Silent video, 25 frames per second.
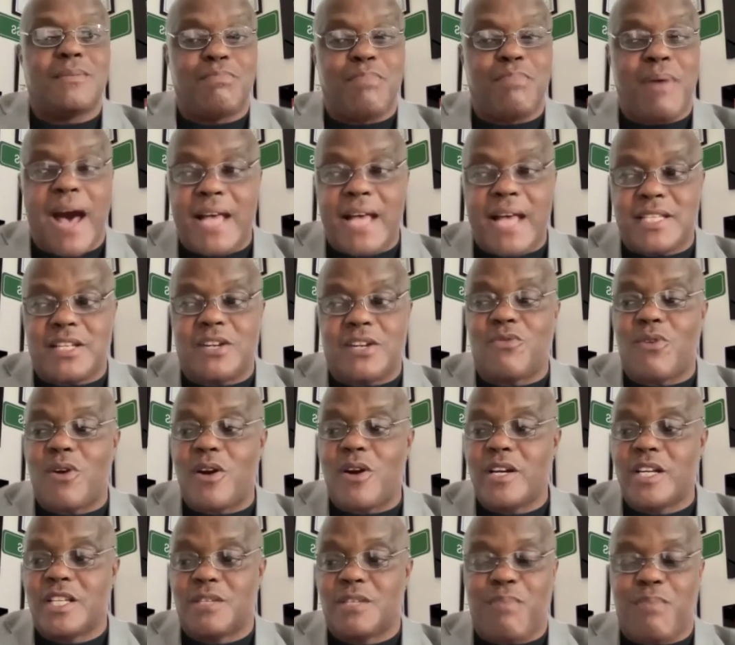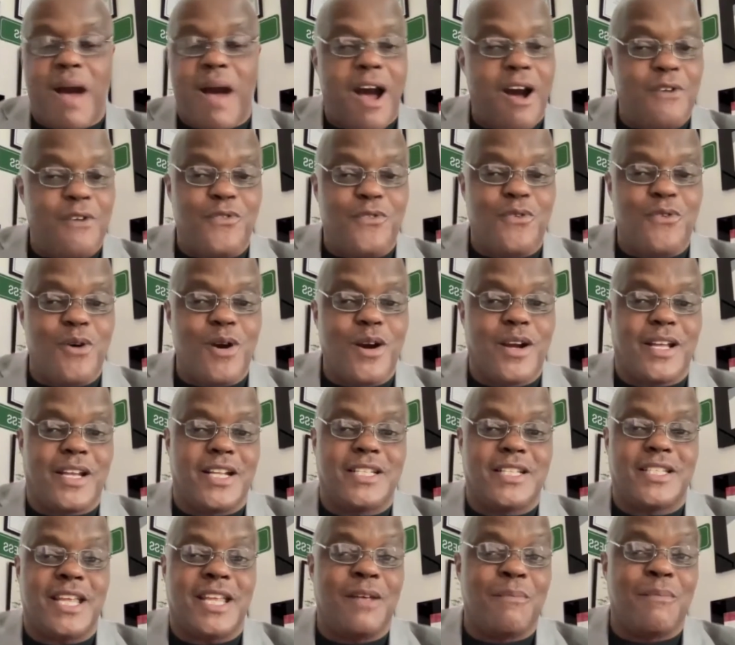positive work, it's powerful work, and
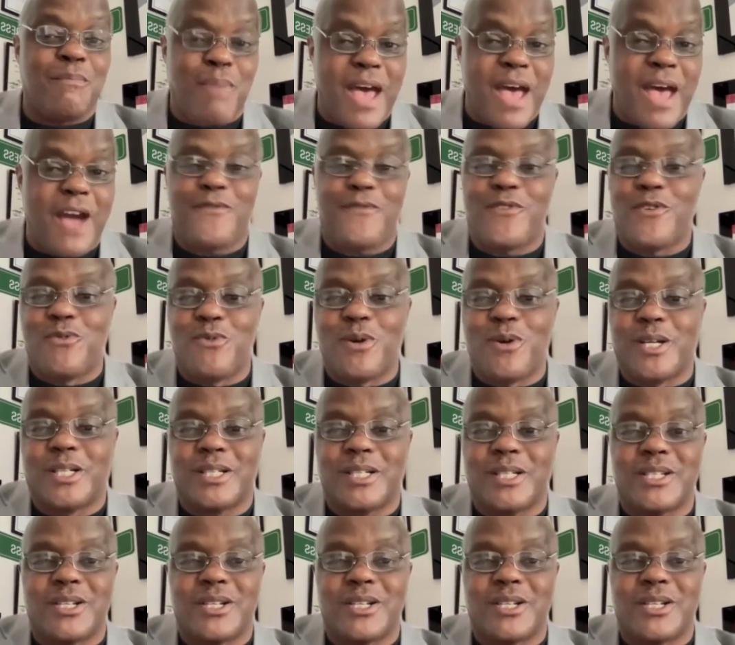it's impactful work.